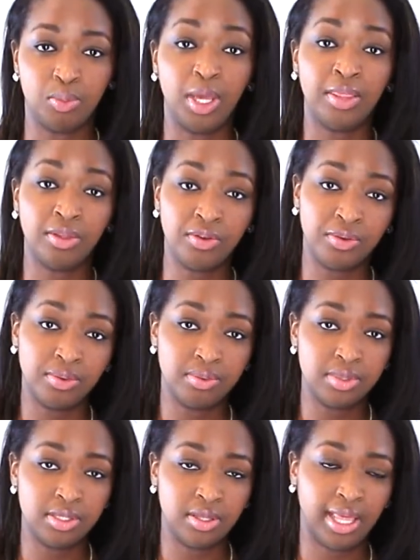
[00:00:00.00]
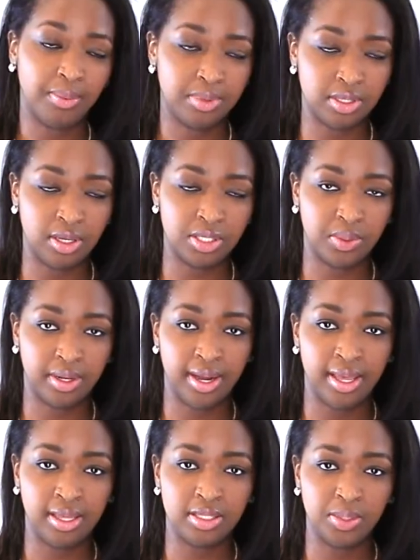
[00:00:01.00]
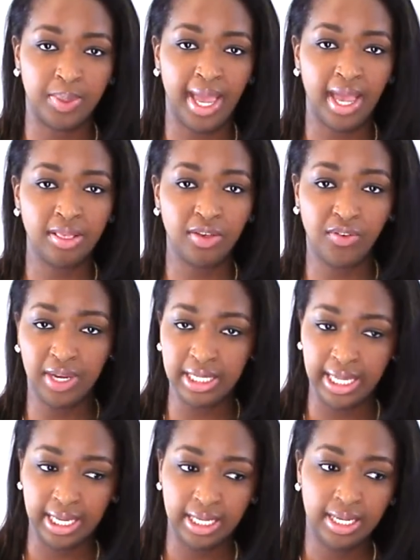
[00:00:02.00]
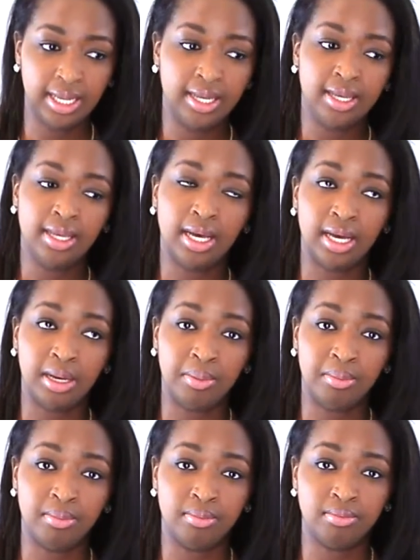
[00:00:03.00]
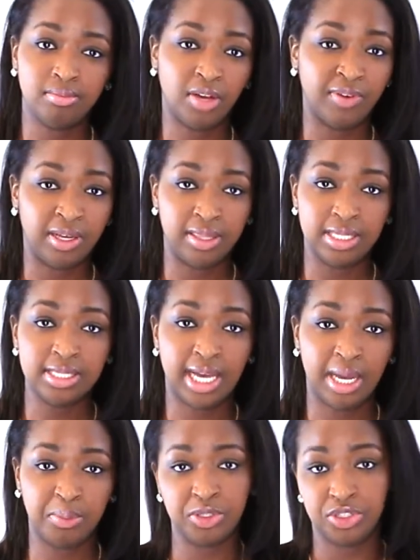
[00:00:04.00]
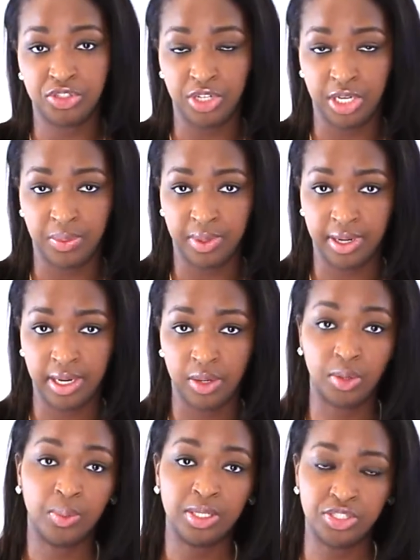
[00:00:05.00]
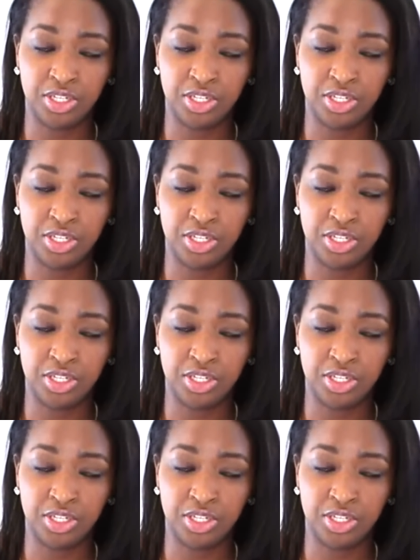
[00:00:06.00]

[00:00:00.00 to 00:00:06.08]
in the cruise, so that was also in our head. So we had the green light around this time, which is January, or was